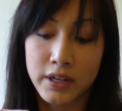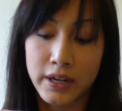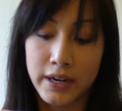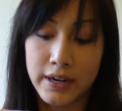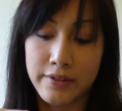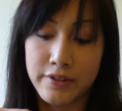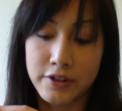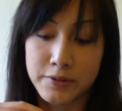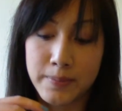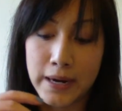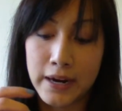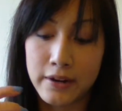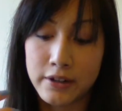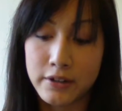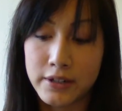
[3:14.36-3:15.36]
and there's
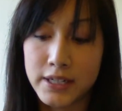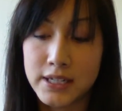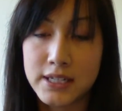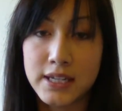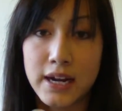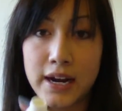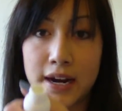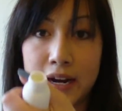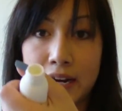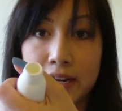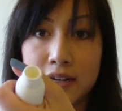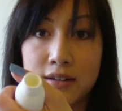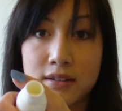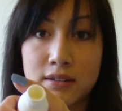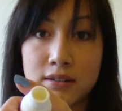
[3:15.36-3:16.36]
powder inside
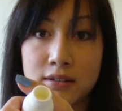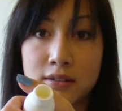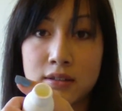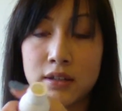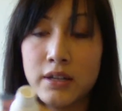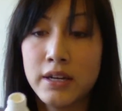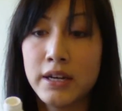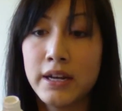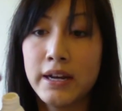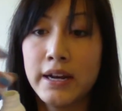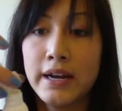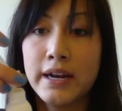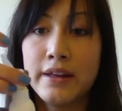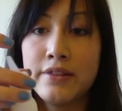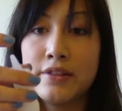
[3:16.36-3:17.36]

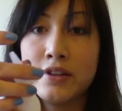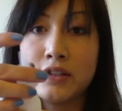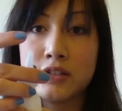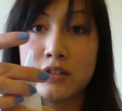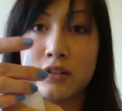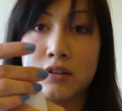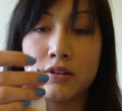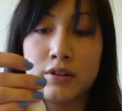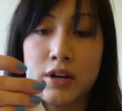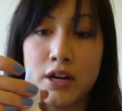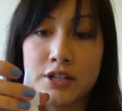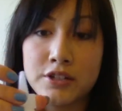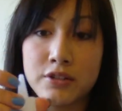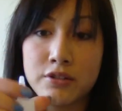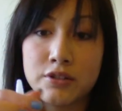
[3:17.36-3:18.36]
and this little
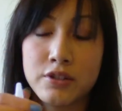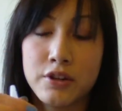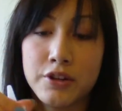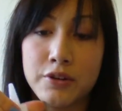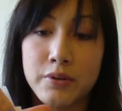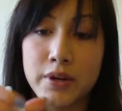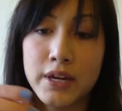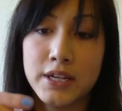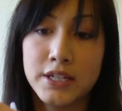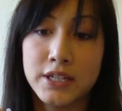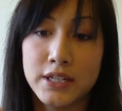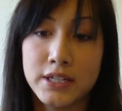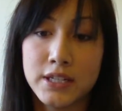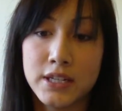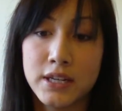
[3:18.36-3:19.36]
nozzle so you can
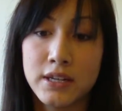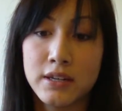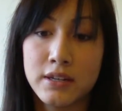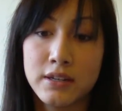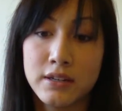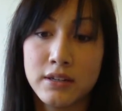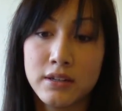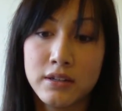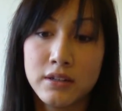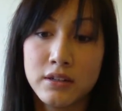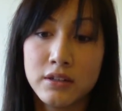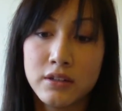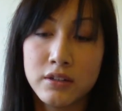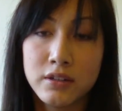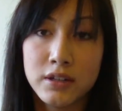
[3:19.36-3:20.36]
just
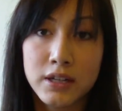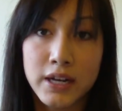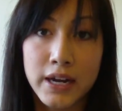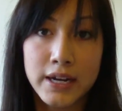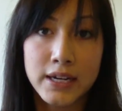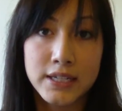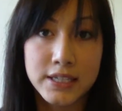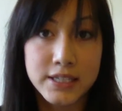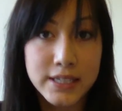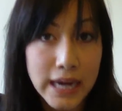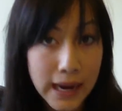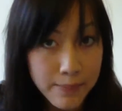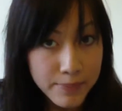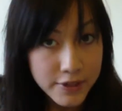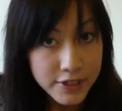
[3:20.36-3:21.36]
kind of just
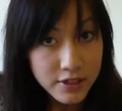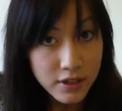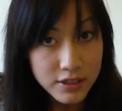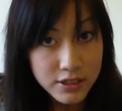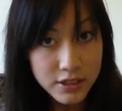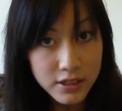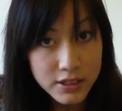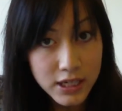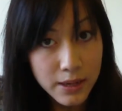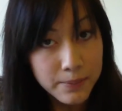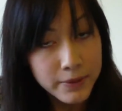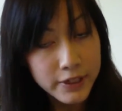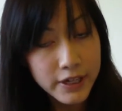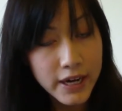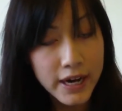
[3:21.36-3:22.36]
tap this onto the top of
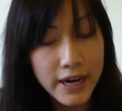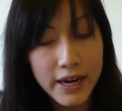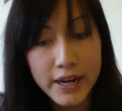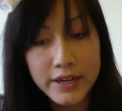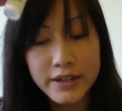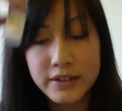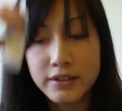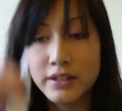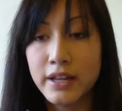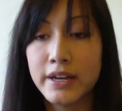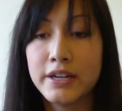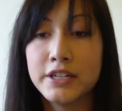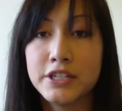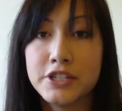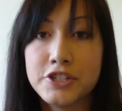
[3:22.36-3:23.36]
your head and let
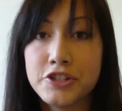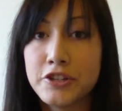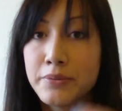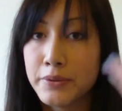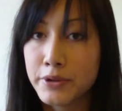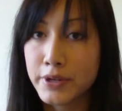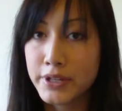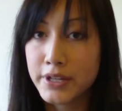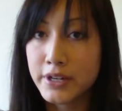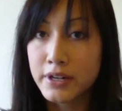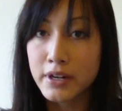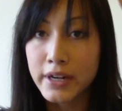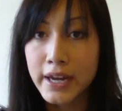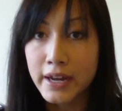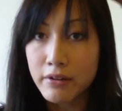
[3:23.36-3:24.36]
it distribute and then
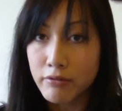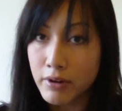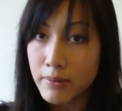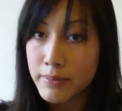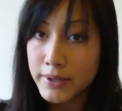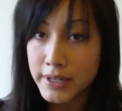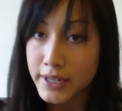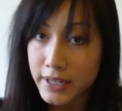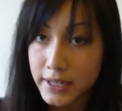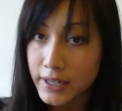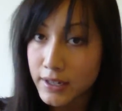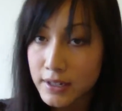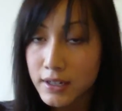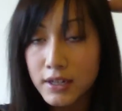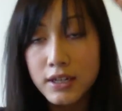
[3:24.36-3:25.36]
again rub it in
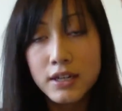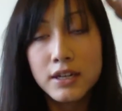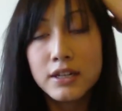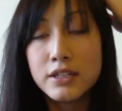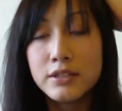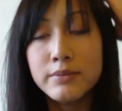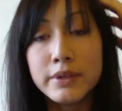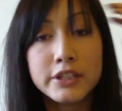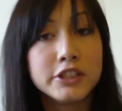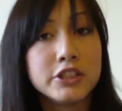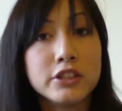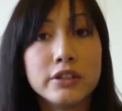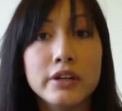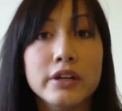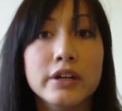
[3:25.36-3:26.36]
to make
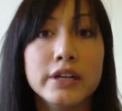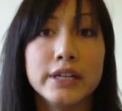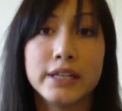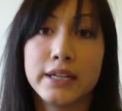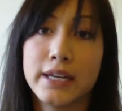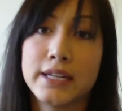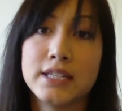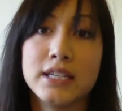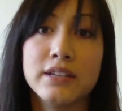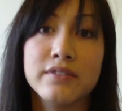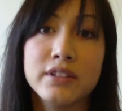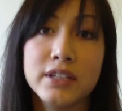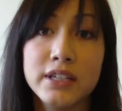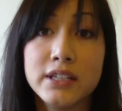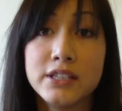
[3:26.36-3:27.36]
sure it gets
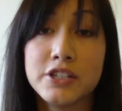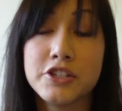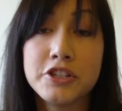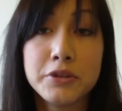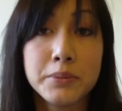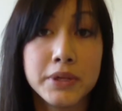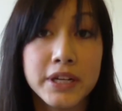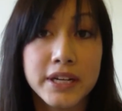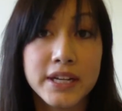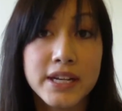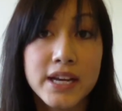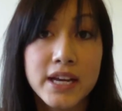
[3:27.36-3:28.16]
evenly distributed